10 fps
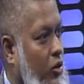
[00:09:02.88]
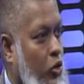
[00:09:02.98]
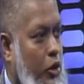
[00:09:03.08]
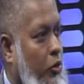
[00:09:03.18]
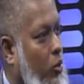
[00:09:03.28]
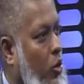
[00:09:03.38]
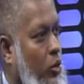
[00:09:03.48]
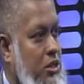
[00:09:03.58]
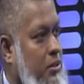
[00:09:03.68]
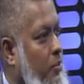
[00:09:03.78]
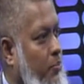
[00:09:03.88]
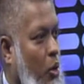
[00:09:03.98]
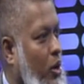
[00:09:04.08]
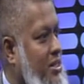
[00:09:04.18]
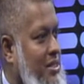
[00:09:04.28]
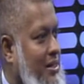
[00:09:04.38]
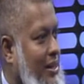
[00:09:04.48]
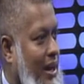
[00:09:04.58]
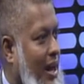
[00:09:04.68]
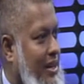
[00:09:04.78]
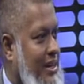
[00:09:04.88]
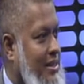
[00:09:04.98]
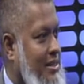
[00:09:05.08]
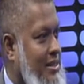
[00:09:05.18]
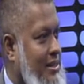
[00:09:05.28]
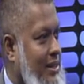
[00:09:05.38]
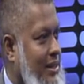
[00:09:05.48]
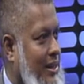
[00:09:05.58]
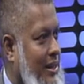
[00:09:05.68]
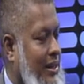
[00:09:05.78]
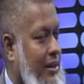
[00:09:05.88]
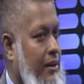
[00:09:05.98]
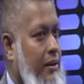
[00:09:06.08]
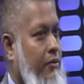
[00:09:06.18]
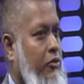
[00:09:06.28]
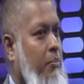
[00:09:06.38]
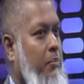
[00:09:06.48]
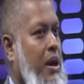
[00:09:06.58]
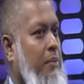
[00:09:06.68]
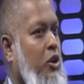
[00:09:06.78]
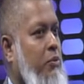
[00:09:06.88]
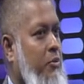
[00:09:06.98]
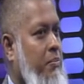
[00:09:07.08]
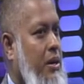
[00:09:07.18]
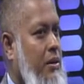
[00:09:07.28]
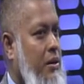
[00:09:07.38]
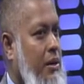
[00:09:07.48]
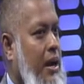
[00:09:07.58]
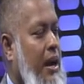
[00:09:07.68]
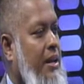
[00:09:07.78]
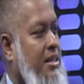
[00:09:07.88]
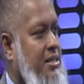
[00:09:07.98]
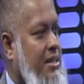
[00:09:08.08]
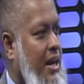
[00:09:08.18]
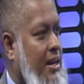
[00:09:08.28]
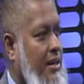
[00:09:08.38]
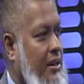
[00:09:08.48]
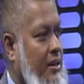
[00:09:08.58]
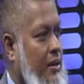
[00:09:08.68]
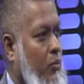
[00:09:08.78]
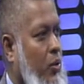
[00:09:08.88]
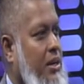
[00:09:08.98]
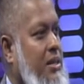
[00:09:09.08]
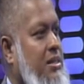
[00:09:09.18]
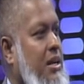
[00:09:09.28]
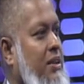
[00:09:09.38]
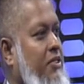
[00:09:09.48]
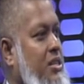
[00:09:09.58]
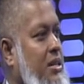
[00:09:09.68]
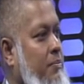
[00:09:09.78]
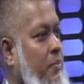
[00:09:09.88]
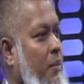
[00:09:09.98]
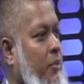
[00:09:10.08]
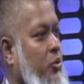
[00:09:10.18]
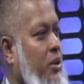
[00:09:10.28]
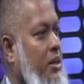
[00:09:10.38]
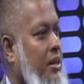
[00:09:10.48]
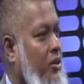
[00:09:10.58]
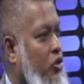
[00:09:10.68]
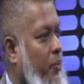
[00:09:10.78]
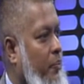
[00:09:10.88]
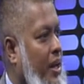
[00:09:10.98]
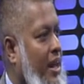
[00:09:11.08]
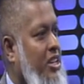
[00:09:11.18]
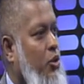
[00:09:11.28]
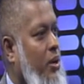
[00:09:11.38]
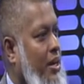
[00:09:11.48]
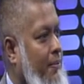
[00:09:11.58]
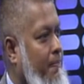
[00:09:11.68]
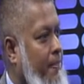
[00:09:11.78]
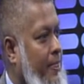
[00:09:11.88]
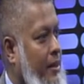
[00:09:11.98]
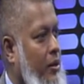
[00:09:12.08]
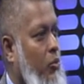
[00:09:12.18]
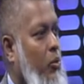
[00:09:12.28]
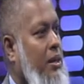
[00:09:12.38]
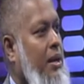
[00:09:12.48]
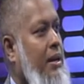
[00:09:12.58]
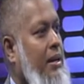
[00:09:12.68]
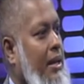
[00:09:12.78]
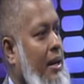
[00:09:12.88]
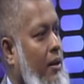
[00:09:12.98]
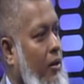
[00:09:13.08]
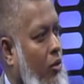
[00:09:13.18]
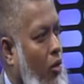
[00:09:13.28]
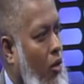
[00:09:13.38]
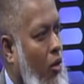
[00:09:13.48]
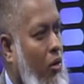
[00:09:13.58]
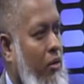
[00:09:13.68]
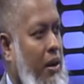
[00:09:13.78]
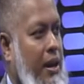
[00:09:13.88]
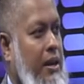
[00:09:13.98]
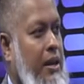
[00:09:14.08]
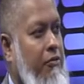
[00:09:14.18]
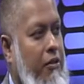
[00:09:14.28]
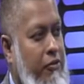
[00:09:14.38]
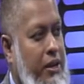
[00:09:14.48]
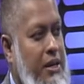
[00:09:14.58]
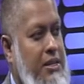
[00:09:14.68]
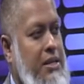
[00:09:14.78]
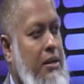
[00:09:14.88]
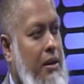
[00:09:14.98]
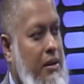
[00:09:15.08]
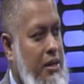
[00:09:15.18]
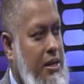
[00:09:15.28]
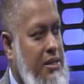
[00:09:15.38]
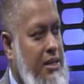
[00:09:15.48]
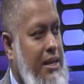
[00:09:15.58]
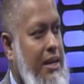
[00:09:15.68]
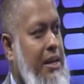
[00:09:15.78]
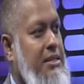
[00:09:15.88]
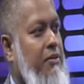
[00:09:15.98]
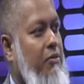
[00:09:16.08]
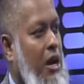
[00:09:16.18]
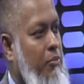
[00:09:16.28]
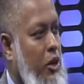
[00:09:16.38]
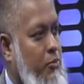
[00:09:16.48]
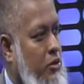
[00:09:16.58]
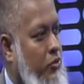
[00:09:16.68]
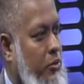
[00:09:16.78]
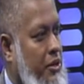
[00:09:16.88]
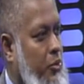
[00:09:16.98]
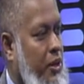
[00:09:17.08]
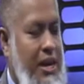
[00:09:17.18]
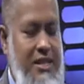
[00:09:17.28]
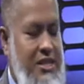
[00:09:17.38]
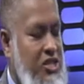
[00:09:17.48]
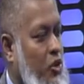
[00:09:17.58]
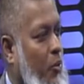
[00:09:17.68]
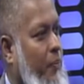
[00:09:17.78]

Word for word: not for all these bogus ideas, from my bottom of my heart I understand what is the division between Europe and UK. Mm -hmm. Whether in long run, in 50 years, in 100 years, it's a viable option for UK answer is no.